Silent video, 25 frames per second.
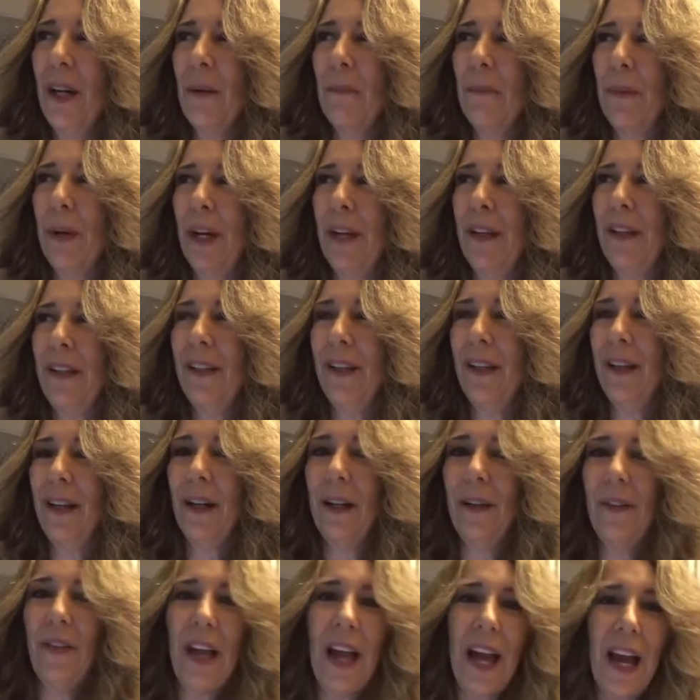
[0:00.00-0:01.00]
But
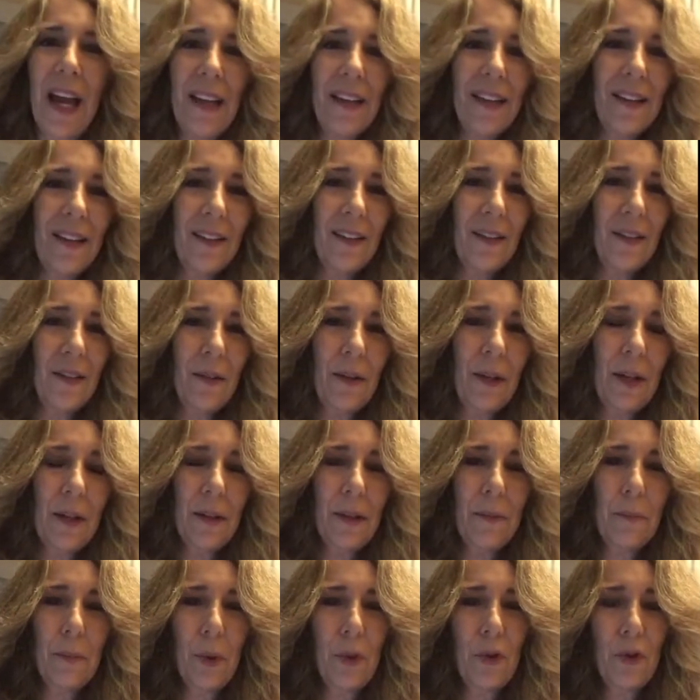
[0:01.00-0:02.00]
uh, that
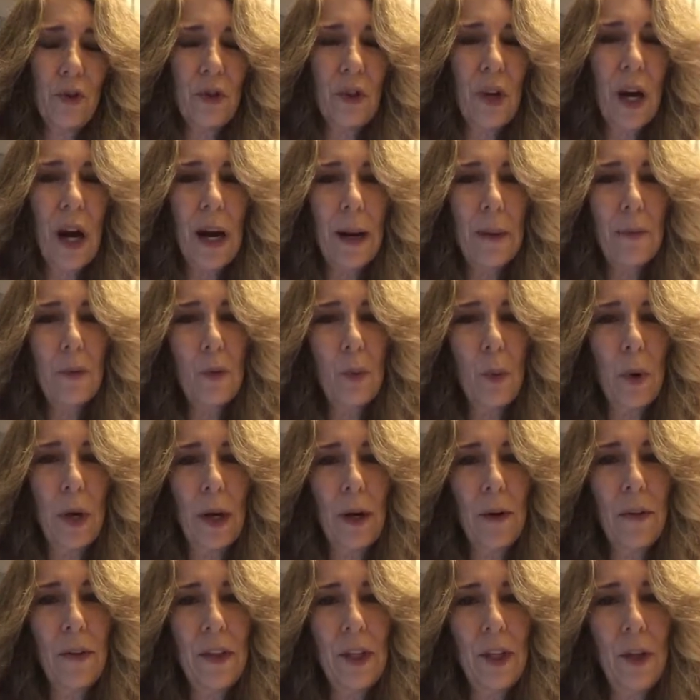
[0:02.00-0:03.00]
prescribes
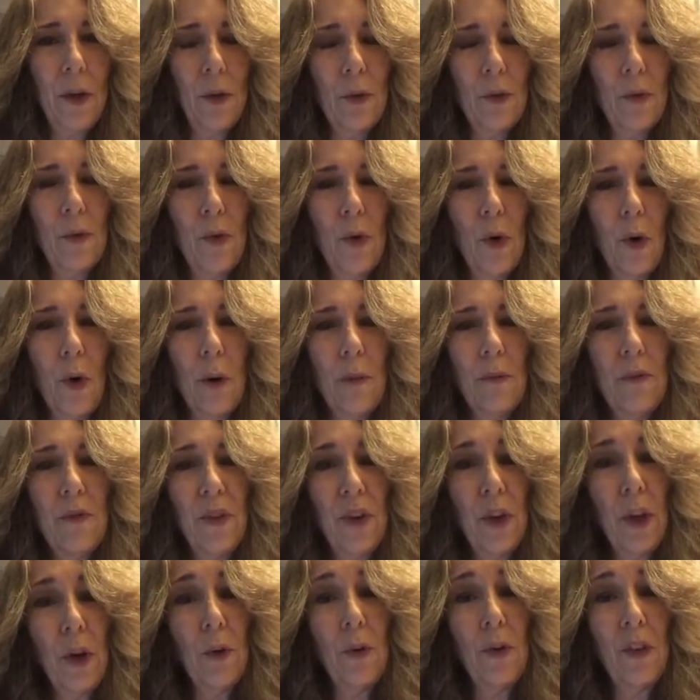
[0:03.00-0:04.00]
wear the uniform
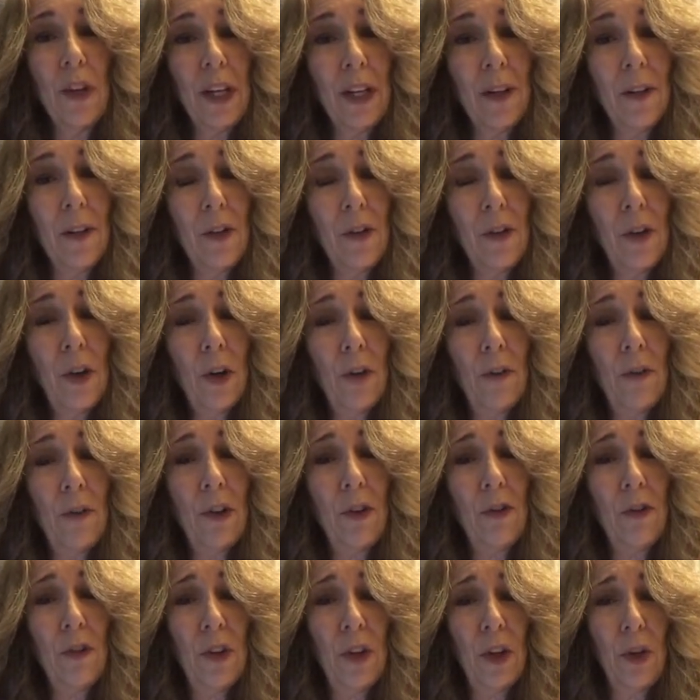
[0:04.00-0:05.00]
for those in the
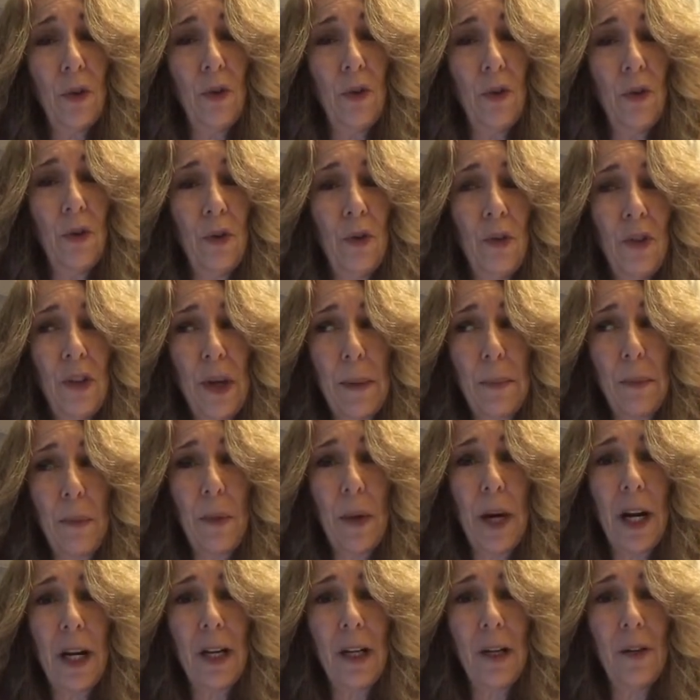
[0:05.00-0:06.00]
service, for those who are
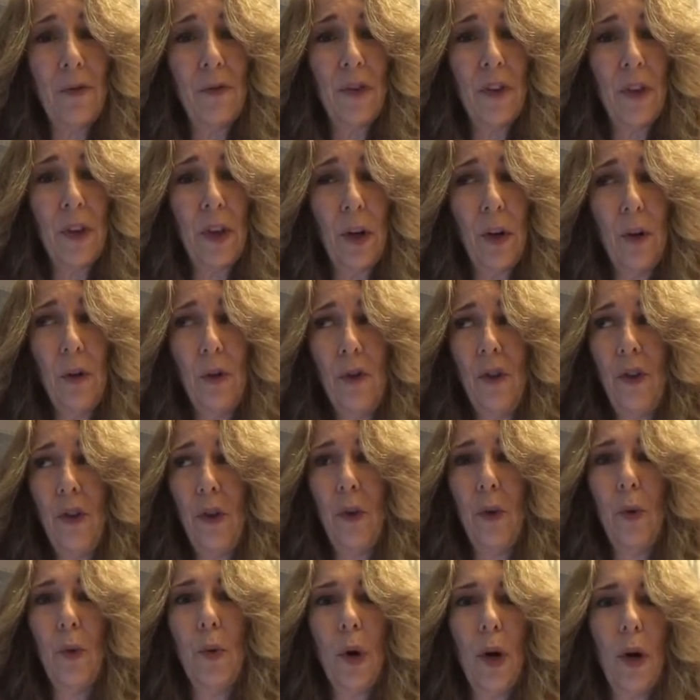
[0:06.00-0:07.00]
separated, for those
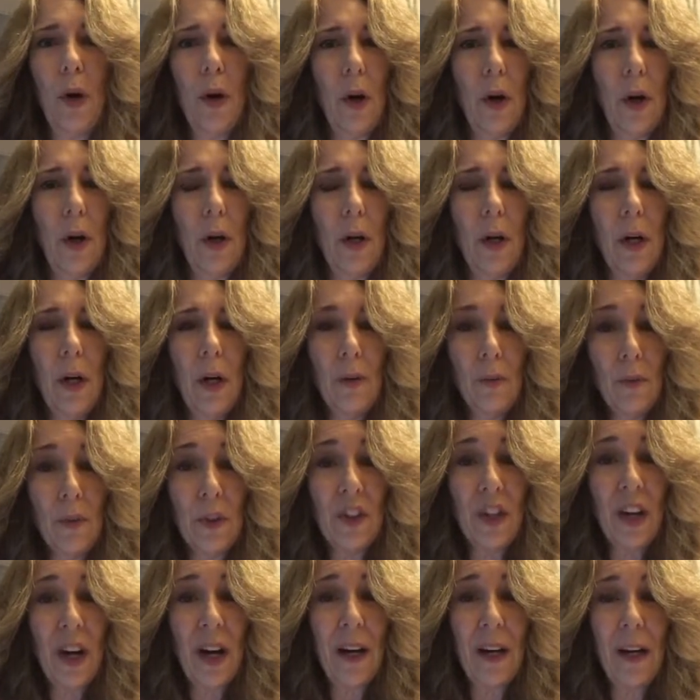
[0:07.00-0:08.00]
who are
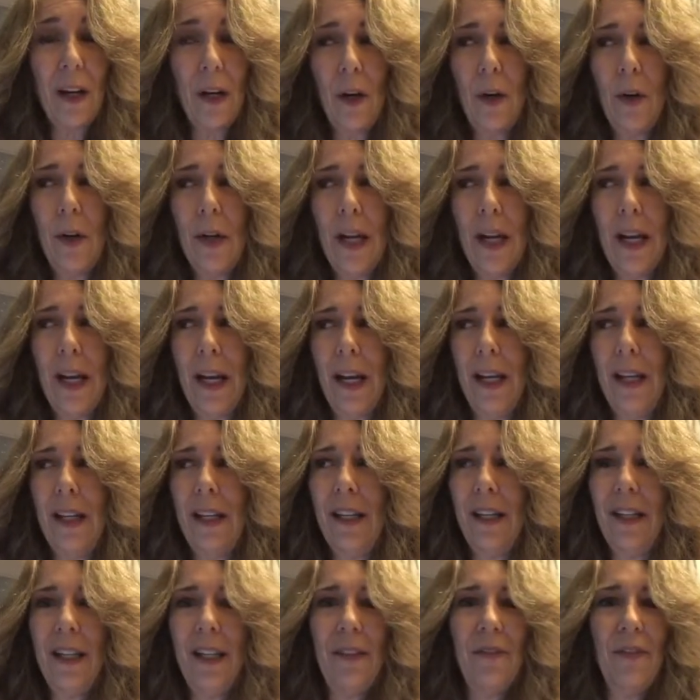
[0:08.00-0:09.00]
retired, and
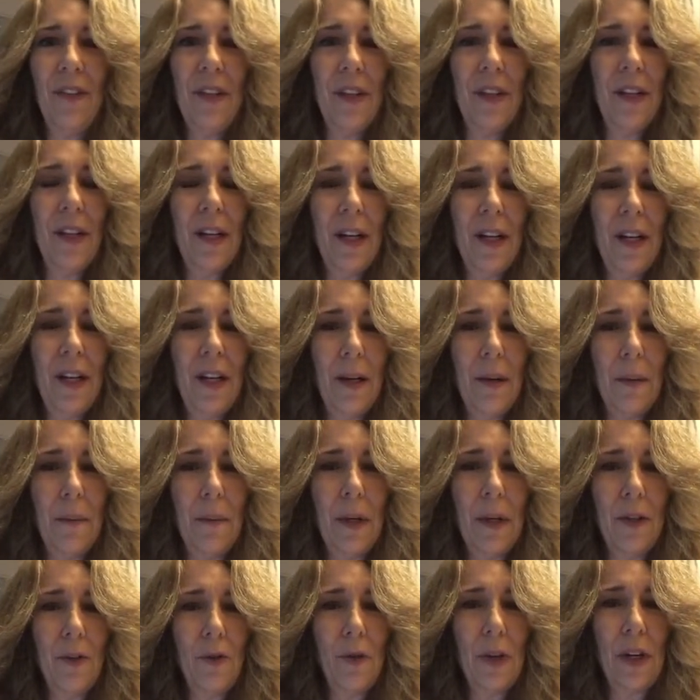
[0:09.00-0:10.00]
it even um,
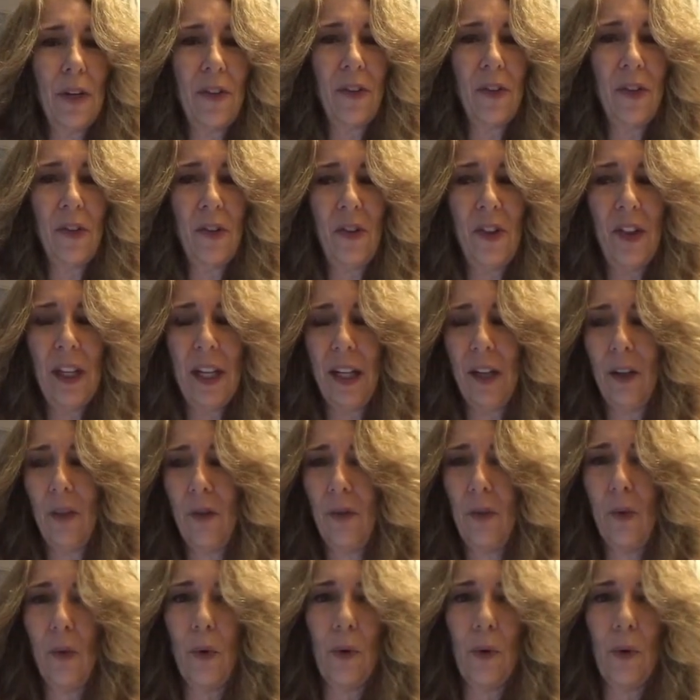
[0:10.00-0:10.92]
addresses things for